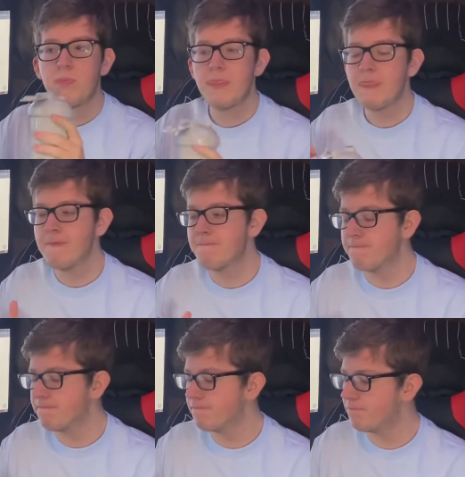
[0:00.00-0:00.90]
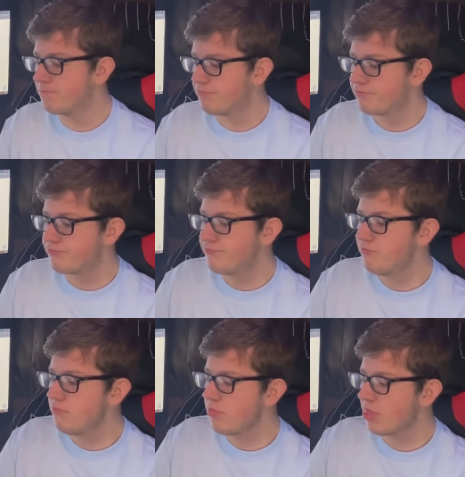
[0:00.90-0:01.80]

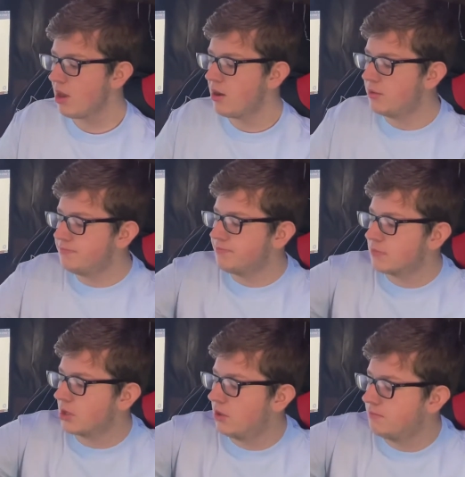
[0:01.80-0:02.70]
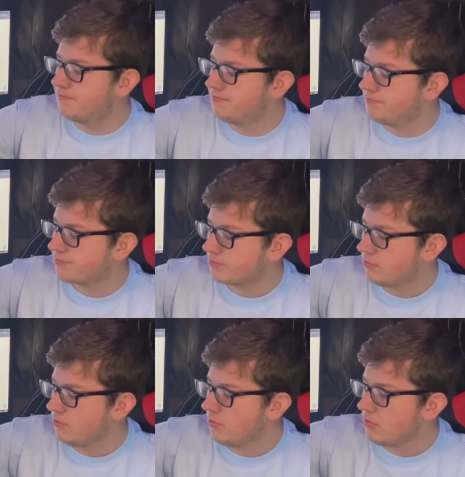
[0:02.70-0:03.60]

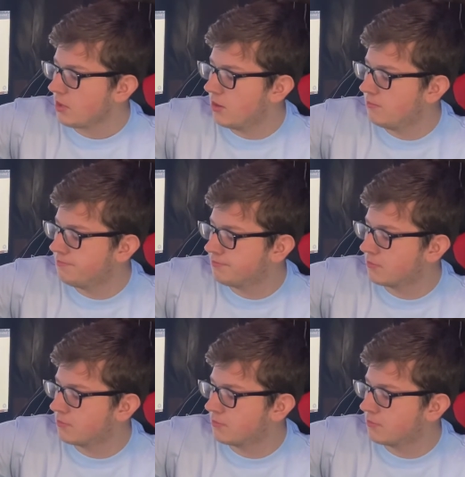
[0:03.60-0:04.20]
(silence)